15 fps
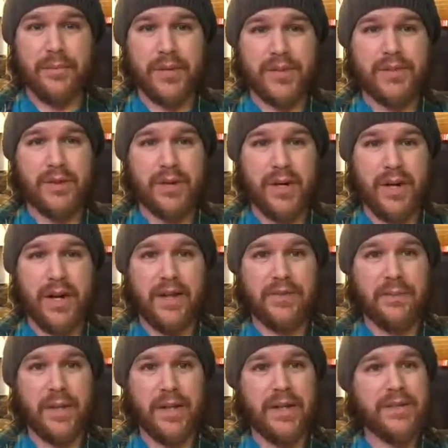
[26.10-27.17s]
Extraordinary
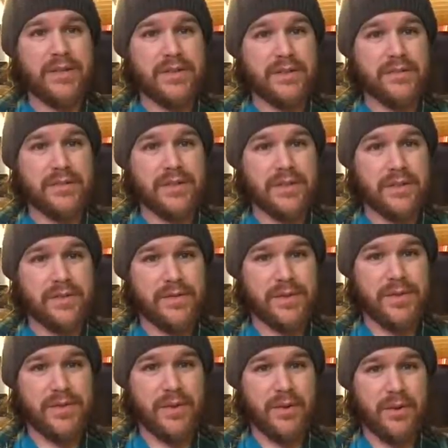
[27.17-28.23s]
X-Men, and Silver
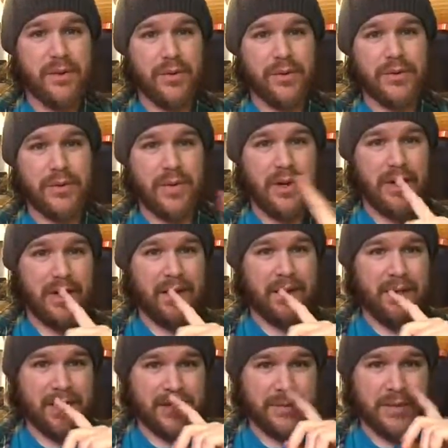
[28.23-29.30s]
Surfer. So those were all out
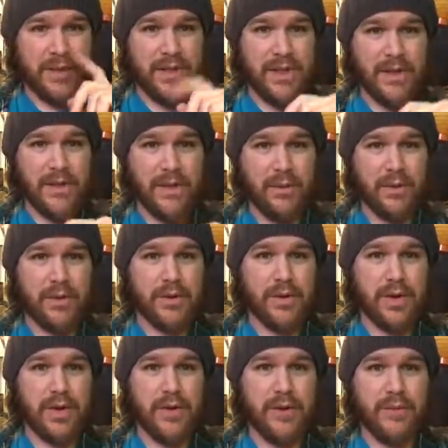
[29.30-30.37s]
last week, and they
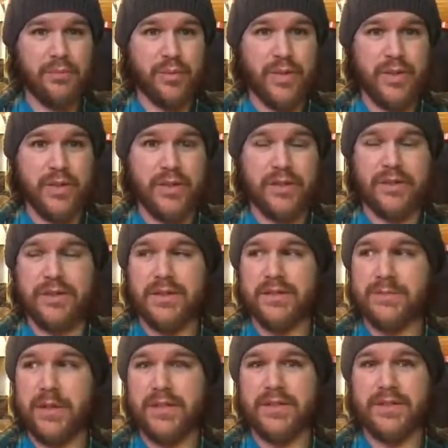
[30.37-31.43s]
were pretty good,
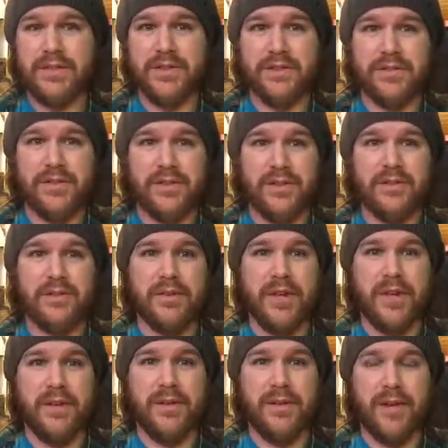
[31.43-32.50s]
especially Silver
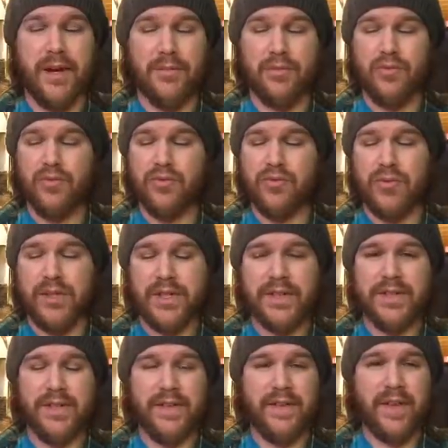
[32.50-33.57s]
Surfer. I'm really
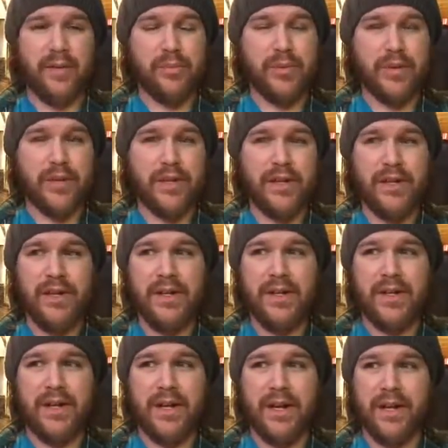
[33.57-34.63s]
digging that book.
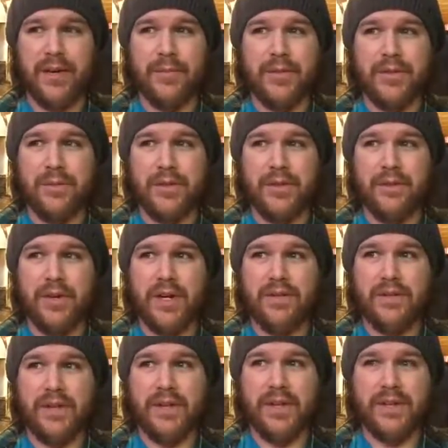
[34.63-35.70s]
It's been great
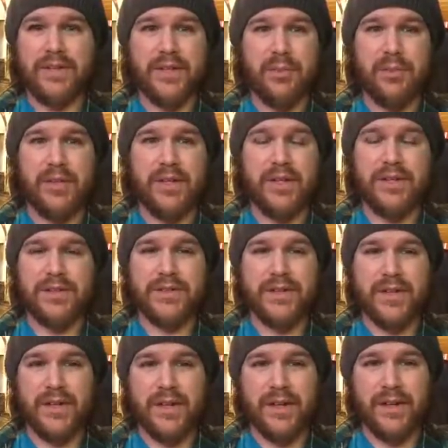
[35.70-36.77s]
for the last couple of years,
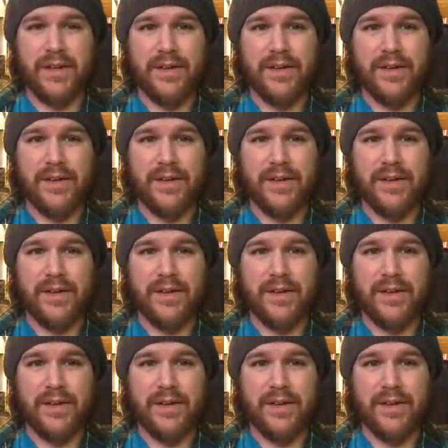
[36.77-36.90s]
and